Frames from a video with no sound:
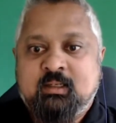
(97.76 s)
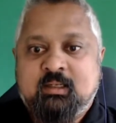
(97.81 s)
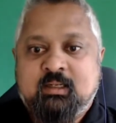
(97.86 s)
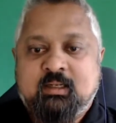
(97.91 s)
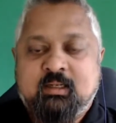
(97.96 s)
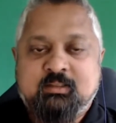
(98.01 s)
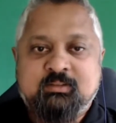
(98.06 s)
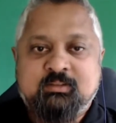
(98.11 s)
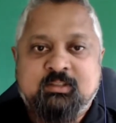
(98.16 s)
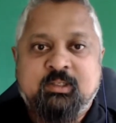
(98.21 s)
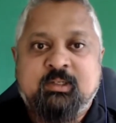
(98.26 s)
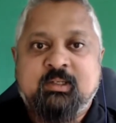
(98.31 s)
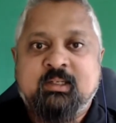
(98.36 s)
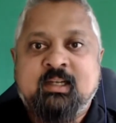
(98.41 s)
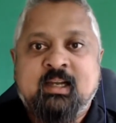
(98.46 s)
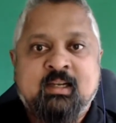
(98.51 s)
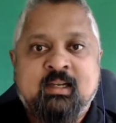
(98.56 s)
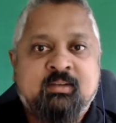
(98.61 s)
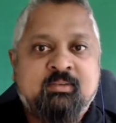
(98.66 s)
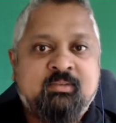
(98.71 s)
So you can
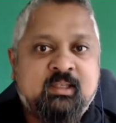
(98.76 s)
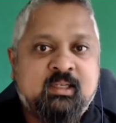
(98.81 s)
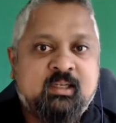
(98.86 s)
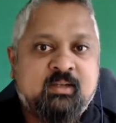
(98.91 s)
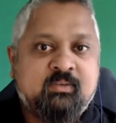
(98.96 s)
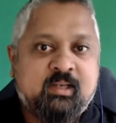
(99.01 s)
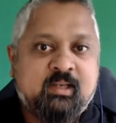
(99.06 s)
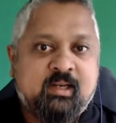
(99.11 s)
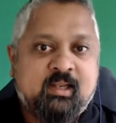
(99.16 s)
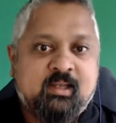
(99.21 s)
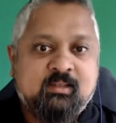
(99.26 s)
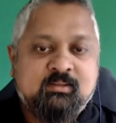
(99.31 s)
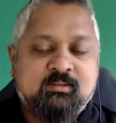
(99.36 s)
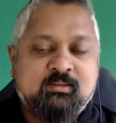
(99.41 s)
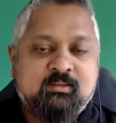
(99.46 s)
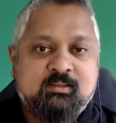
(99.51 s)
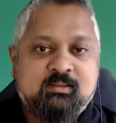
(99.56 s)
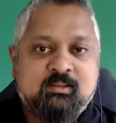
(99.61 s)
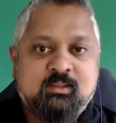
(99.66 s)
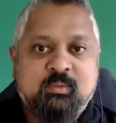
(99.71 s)
kind of think of it
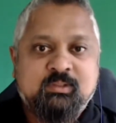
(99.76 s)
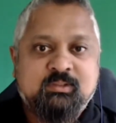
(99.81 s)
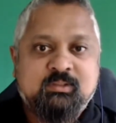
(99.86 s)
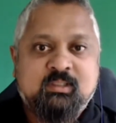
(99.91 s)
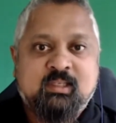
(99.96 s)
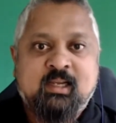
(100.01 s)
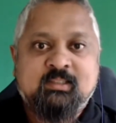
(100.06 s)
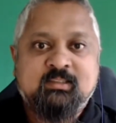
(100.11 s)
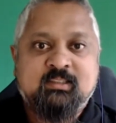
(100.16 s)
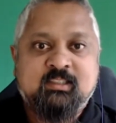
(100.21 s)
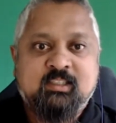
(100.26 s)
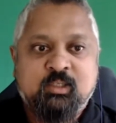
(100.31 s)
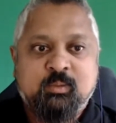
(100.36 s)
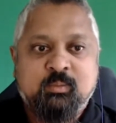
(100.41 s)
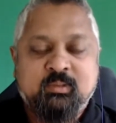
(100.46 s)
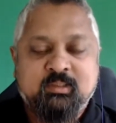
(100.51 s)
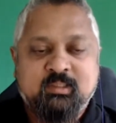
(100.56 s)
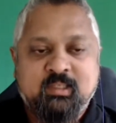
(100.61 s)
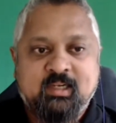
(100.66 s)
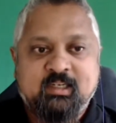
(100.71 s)
as almost
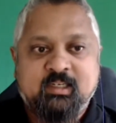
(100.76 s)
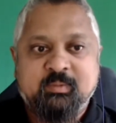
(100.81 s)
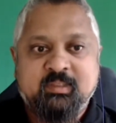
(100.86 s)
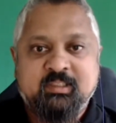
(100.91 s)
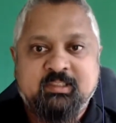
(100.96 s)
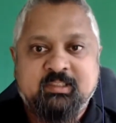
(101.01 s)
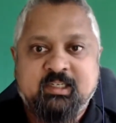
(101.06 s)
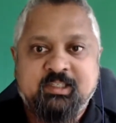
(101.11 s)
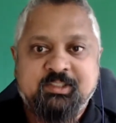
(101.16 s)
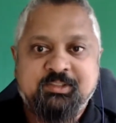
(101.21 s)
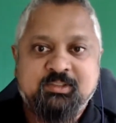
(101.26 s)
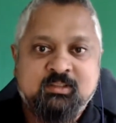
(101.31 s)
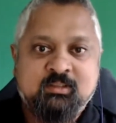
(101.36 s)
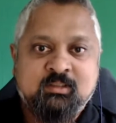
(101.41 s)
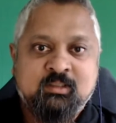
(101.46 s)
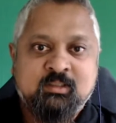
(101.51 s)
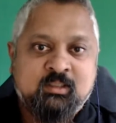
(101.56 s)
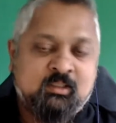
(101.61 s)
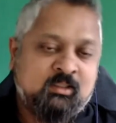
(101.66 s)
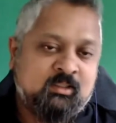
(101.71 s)
executable documentation.
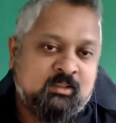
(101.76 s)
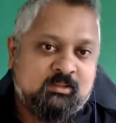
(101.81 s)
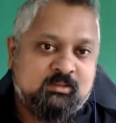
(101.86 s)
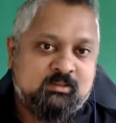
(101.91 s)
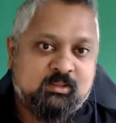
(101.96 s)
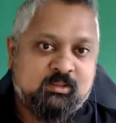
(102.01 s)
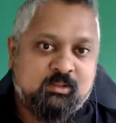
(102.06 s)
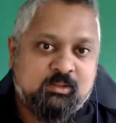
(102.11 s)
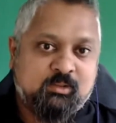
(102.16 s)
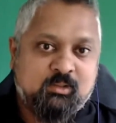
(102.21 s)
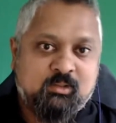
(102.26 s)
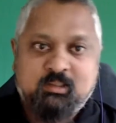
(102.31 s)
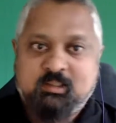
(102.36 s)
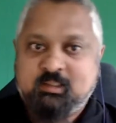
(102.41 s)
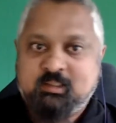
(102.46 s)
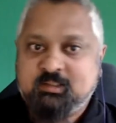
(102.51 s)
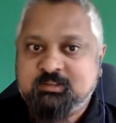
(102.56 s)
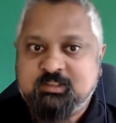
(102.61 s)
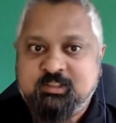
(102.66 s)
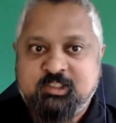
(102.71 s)
So
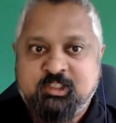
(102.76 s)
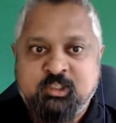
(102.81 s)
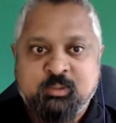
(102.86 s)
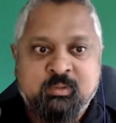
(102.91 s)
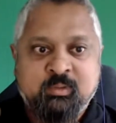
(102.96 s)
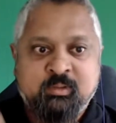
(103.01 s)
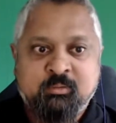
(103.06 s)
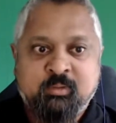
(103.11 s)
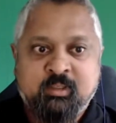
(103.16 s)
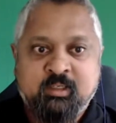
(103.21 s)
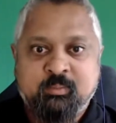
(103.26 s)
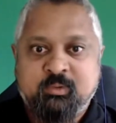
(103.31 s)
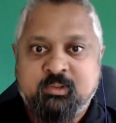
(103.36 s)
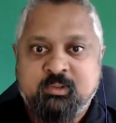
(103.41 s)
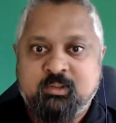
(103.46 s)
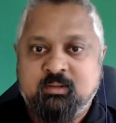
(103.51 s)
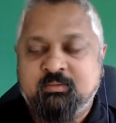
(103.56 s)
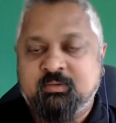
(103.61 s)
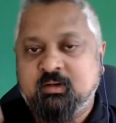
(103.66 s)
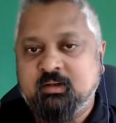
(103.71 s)
it's human
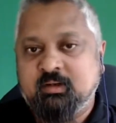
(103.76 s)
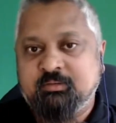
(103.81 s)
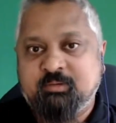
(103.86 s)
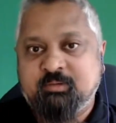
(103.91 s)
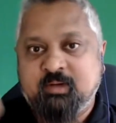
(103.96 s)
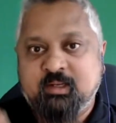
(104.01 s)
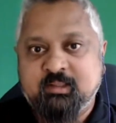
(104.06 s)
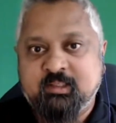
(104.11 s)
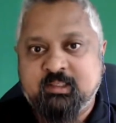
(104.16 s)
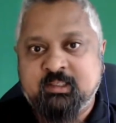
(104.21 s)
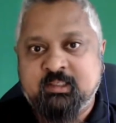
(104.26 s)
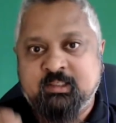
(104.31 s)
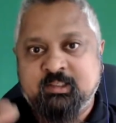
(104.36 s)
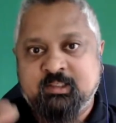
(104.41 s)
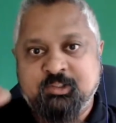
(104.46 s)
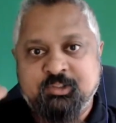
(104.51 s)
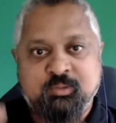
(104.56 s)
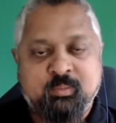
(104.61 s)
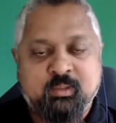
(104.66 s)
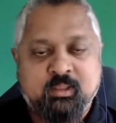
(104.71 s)
readable, very friendly.
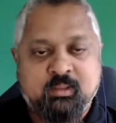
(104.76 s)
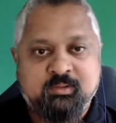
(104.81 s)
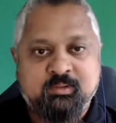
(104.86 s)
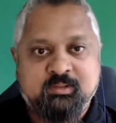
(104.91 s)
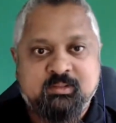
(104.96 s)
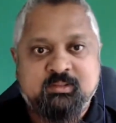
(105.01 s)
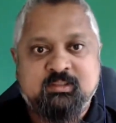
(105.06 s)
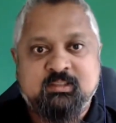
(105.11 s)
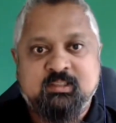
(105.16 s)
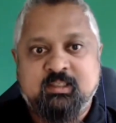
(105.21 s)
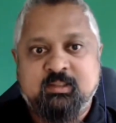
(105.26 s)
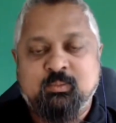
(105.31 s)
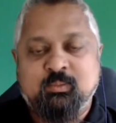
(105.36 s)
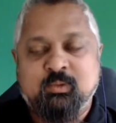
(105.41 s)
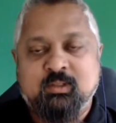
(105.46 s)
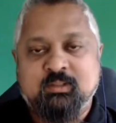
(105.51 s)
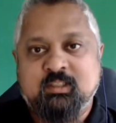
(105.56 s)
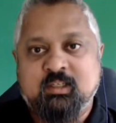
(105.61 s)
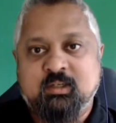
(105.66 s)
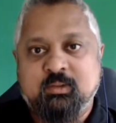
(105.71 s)
You should be able to see
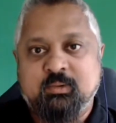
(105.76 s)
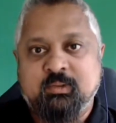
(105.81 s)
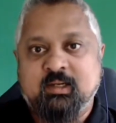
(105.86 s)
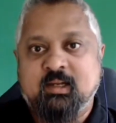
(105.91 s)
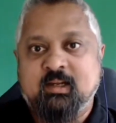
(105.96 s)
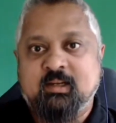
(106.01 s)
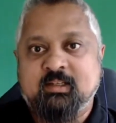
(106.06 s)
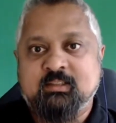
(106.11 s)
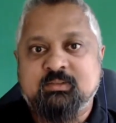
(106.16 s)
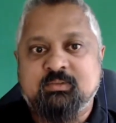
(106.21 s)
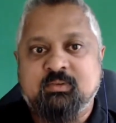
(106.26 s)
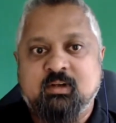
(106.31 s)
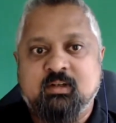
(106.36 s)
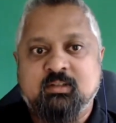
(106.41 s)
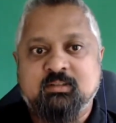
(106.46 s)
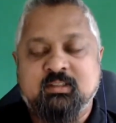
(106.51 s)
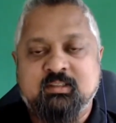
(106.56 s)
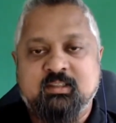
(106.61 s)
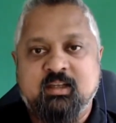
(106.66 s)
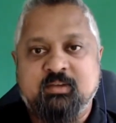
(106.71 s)
what's going on as far as
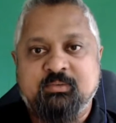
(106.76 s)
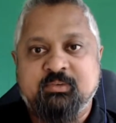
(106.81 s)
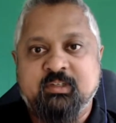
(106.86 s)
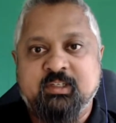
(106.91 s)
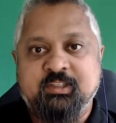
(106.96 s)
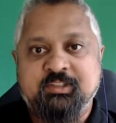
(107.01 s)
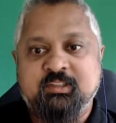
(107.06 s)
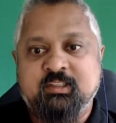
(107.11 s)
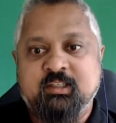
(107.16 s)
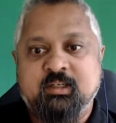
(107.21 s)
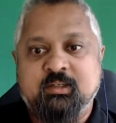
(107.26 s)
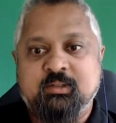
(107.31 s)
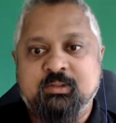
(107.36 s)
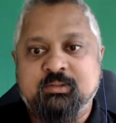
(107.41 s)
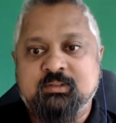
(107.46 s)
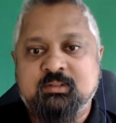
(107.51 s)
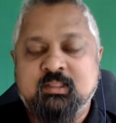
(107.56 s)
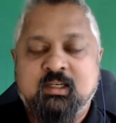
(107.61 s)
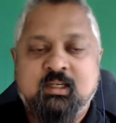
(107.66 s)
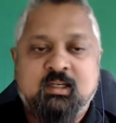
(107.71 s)
the definition
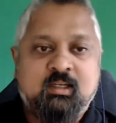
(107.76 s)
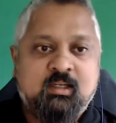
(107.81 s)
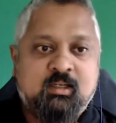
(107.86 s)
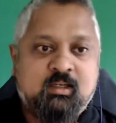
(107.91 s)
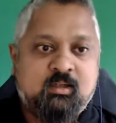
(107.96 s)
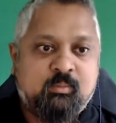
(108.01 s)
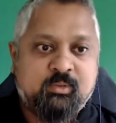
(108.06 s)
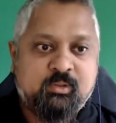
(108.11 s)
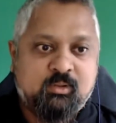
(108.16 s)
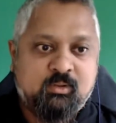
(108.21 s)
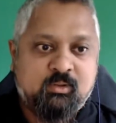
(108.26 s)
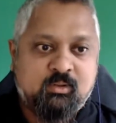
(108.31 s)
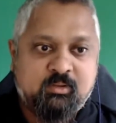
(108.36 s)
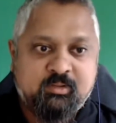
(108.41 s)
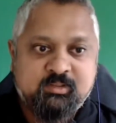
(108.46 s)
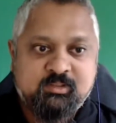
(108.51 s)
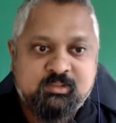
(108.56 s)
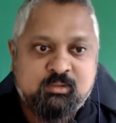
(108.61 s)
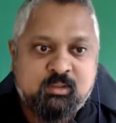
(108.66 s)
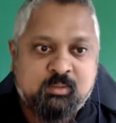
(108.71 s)
goes, but all
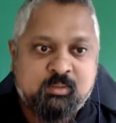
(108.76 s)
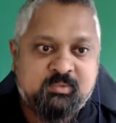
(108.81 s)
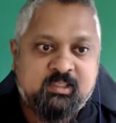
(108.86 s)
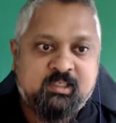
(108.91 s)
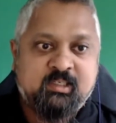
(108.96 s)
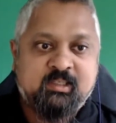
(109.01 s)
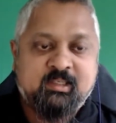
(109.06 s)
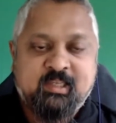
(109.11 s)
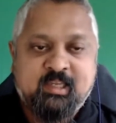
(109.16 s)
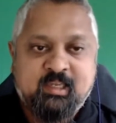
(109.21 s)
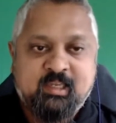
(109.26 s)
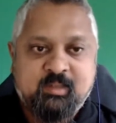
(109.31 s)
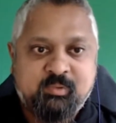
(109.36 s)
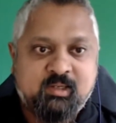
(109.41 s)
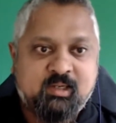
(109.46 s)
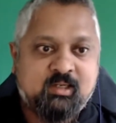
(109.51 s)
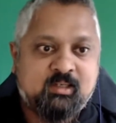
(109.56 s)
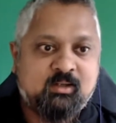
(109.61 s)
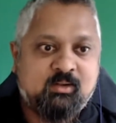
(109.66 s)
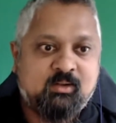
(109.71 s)
the scripting and the
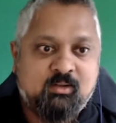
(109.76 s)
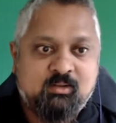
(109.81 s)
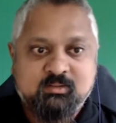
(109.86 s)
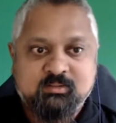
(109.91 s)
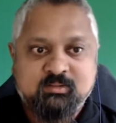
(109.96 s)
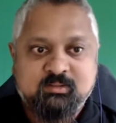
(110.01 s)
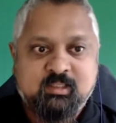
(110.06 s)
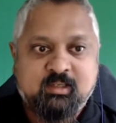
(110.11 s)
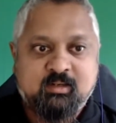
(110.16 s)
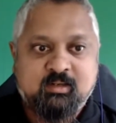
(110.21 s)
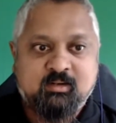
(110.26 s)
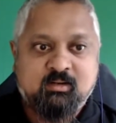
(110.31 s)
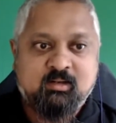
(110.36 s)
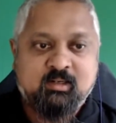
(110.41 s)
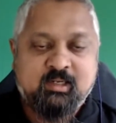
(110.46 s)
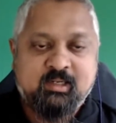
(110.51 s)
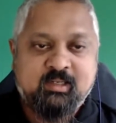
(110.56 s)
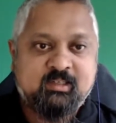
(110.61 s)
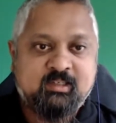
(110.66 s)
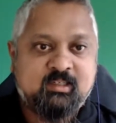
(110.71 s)
API calls that are,
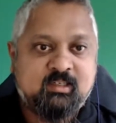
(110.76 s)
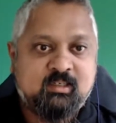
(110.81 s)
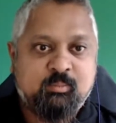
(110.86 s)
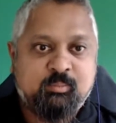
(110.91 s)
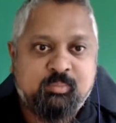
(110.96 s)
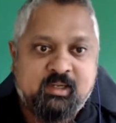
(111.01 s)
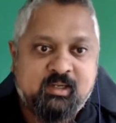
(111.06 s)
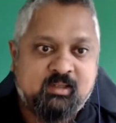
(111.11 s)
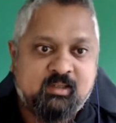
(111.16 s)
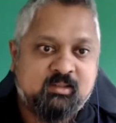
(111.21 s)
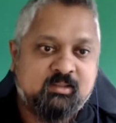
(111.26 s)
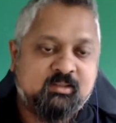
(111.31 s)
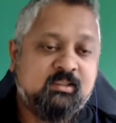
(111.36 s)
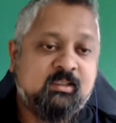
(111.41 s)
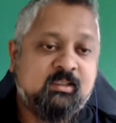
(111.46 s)
again, compiled